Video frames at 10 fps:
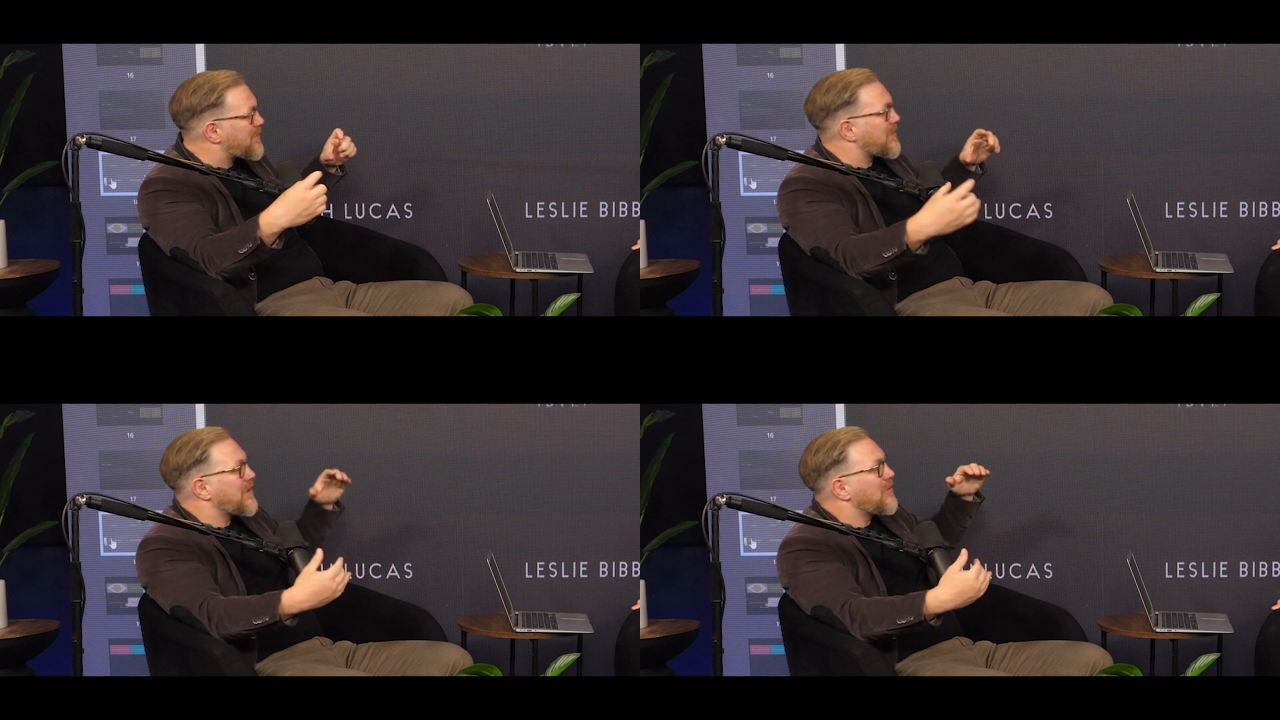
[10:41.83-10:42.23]

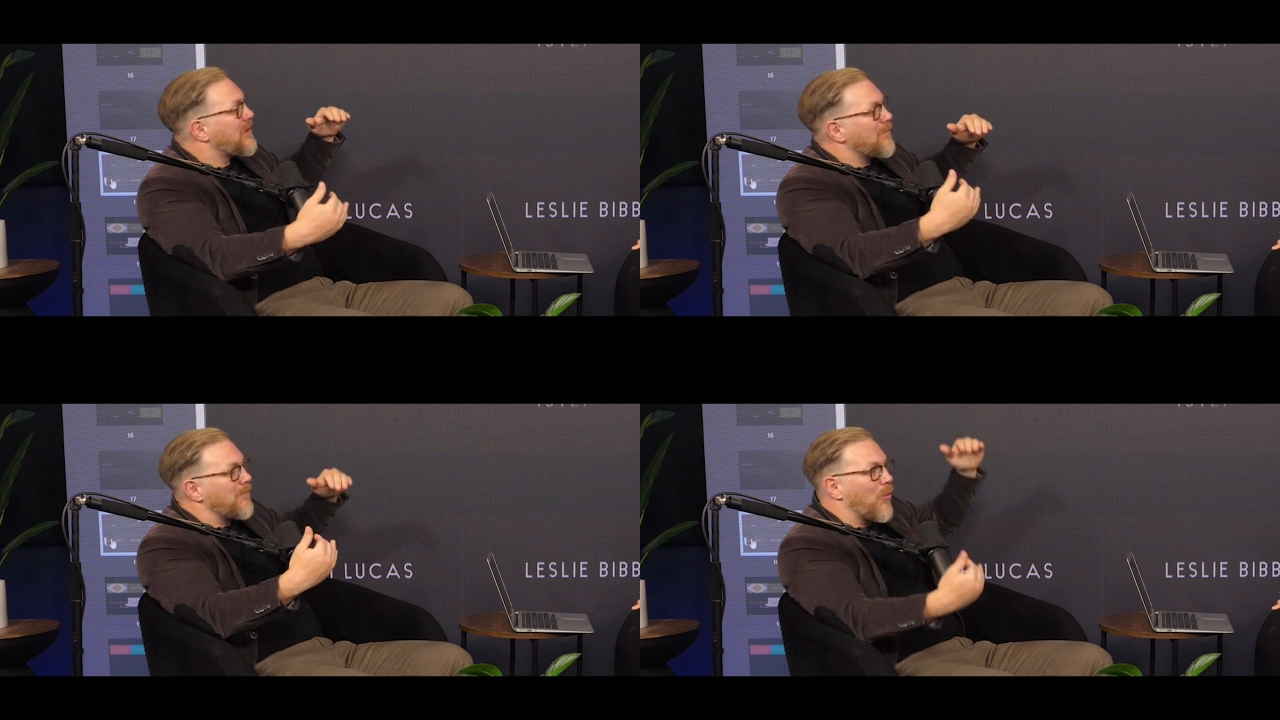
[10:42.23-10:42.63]
So then you
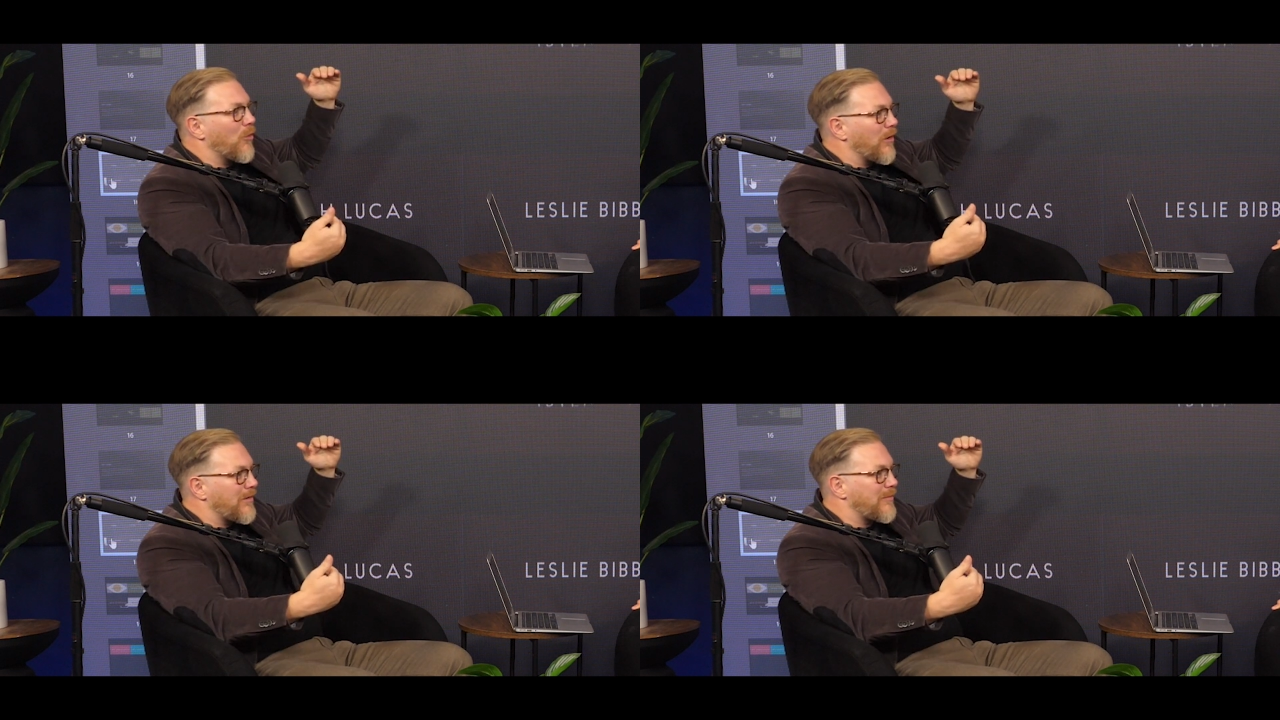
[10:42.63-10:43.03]
need
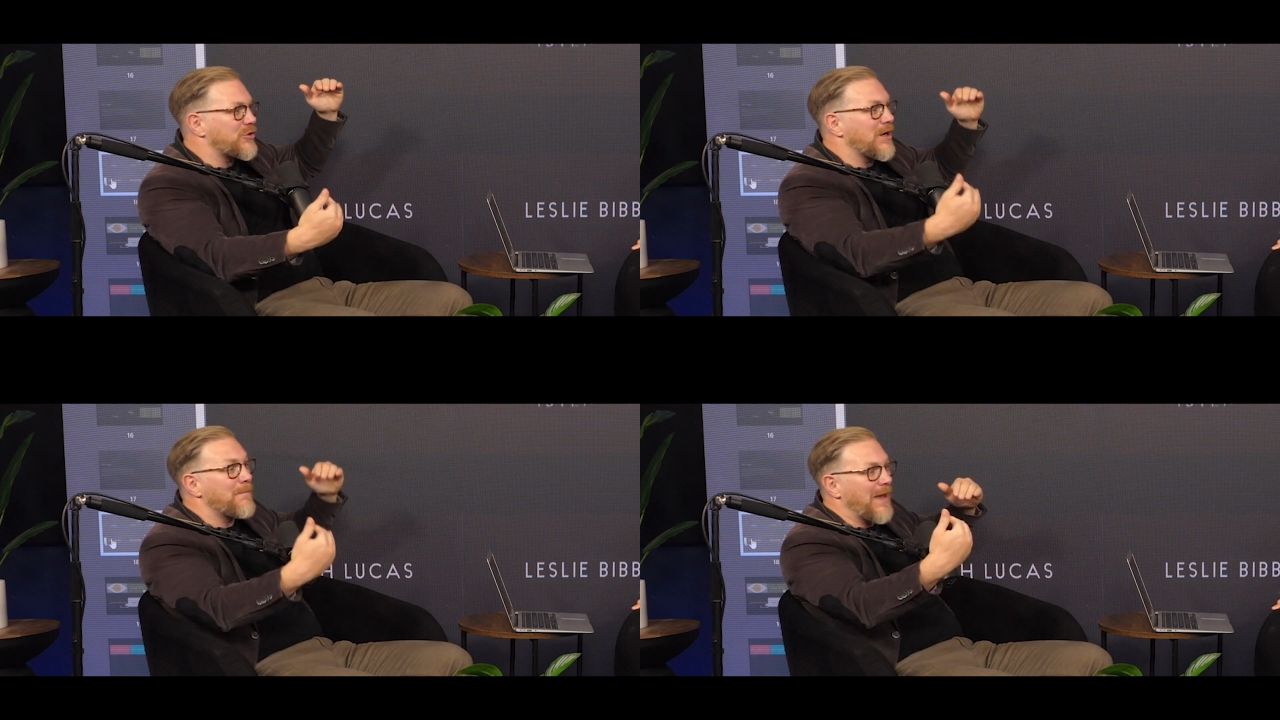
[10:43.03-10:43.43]
more
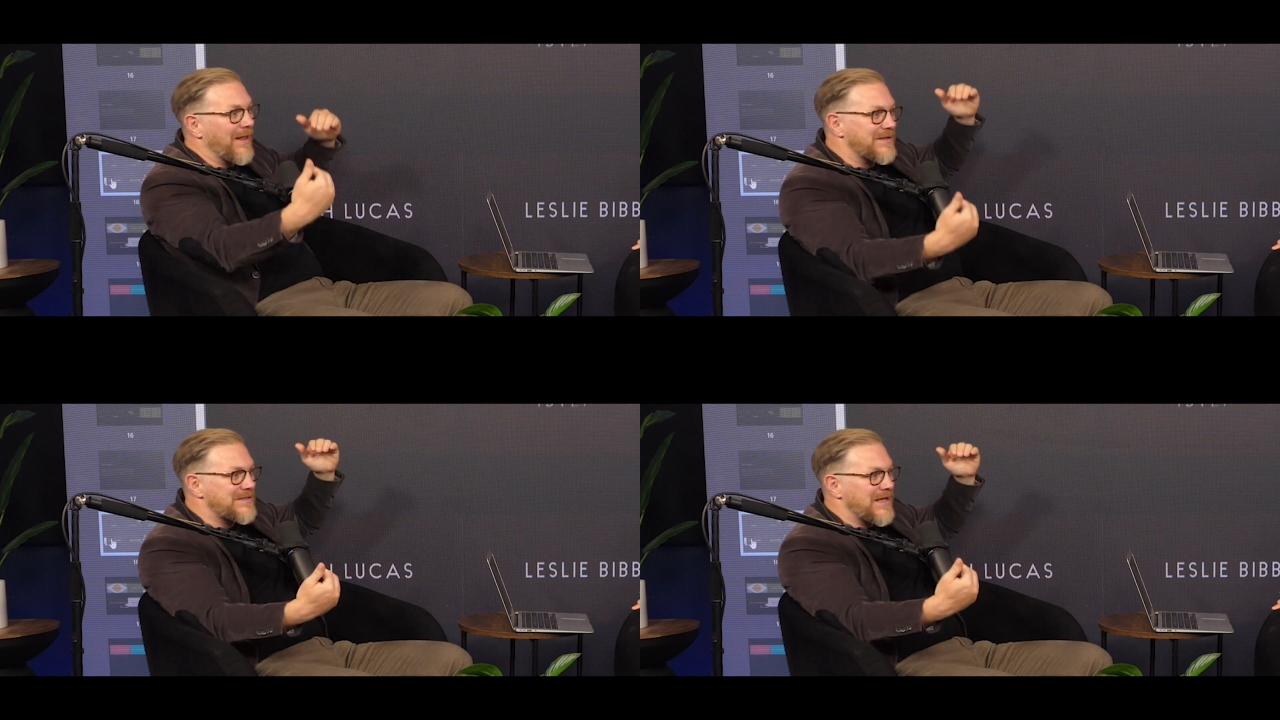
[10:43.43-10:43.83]
trying to
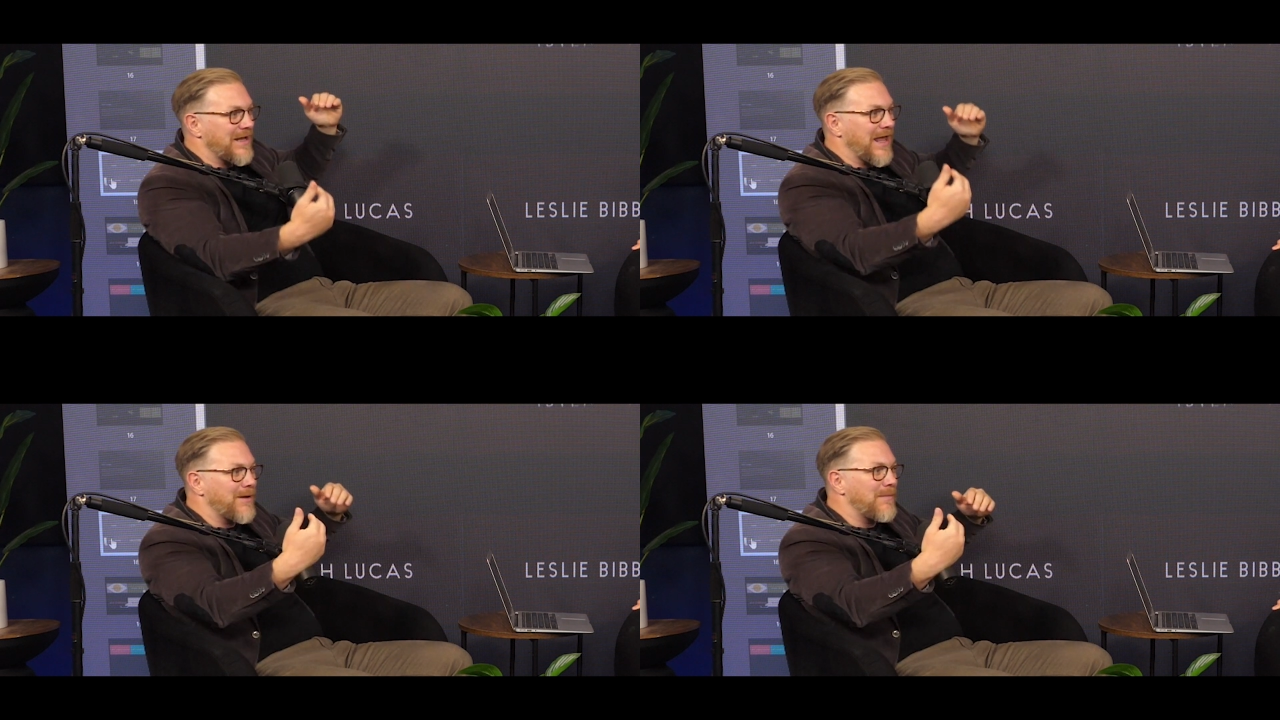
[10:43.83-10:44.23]
balance
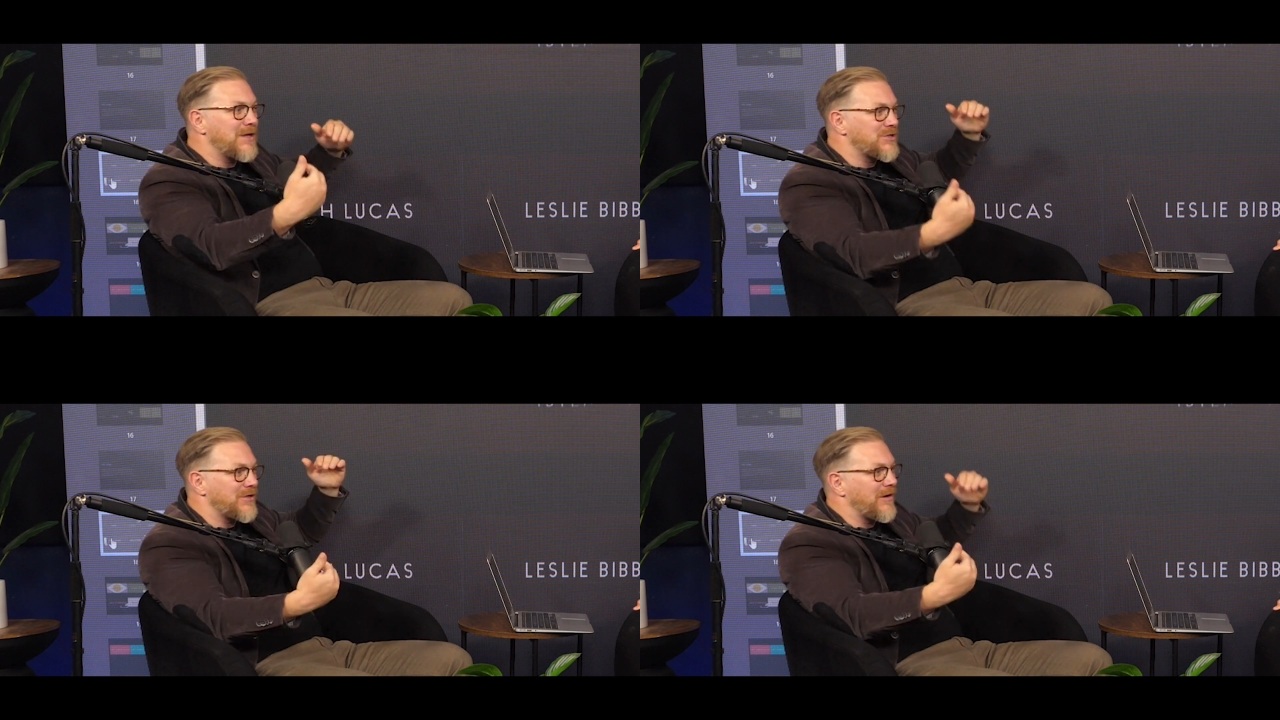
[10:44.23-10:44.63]
that
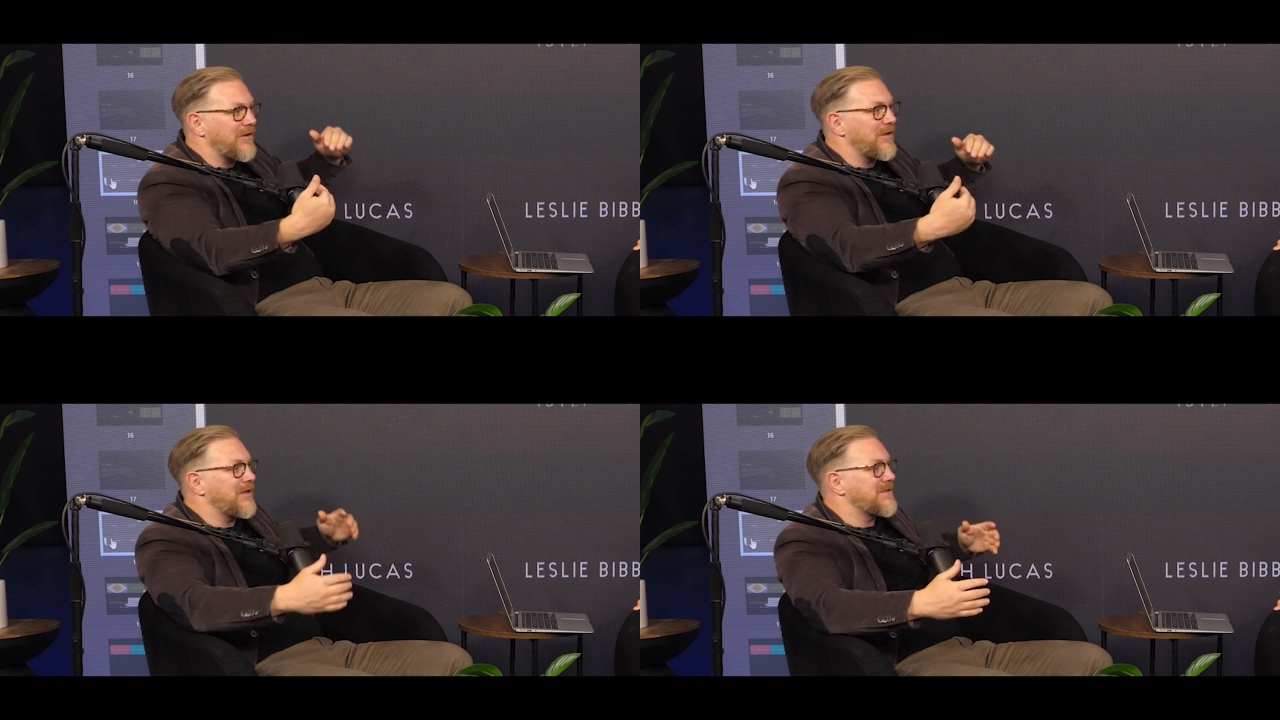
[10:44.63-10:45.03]
animation
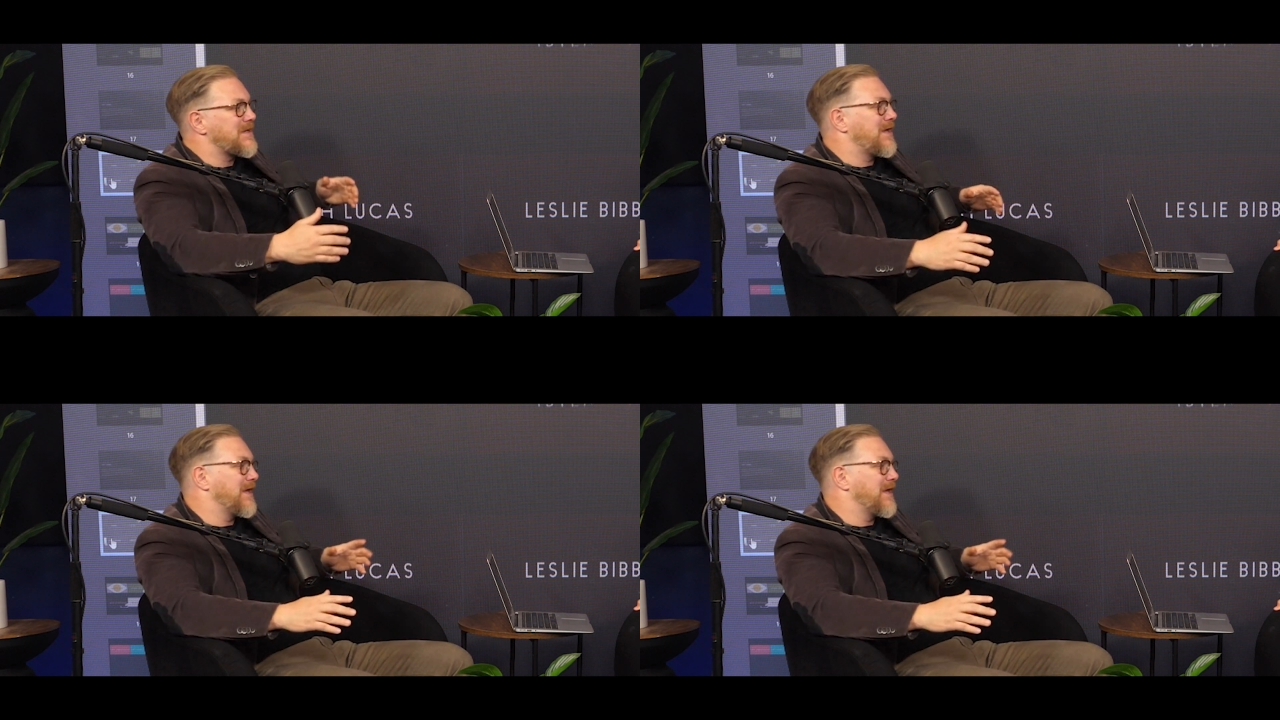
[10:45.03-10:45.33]
around it.